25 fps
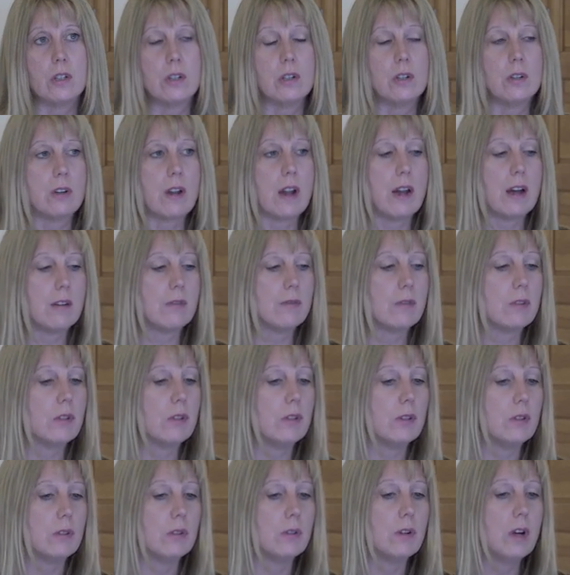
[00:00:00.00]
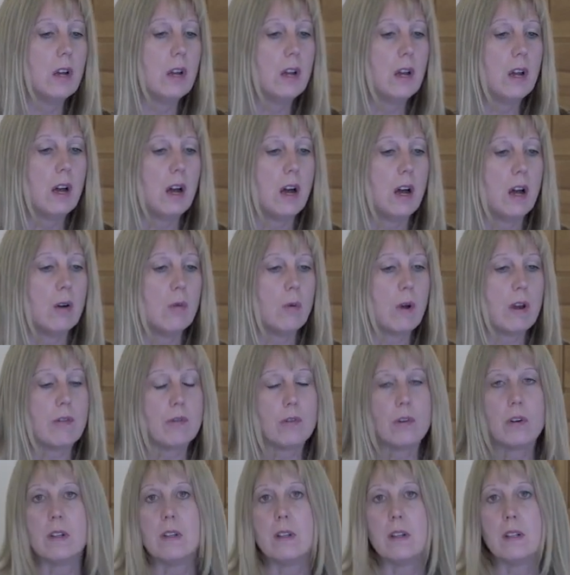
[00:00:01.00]
You don't have to wait
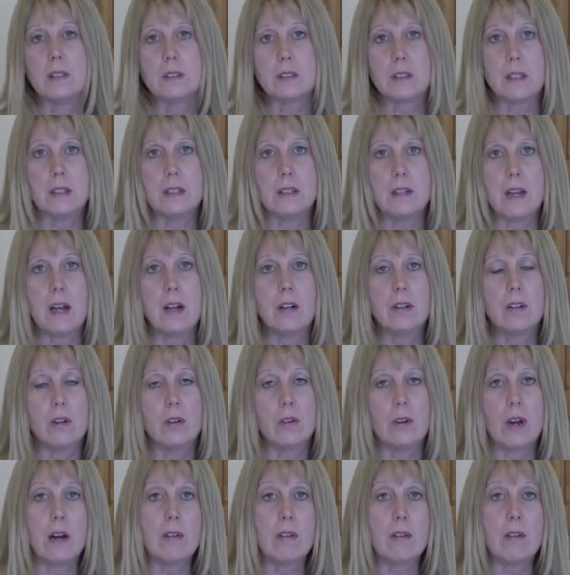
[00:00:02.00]
for a disk and download.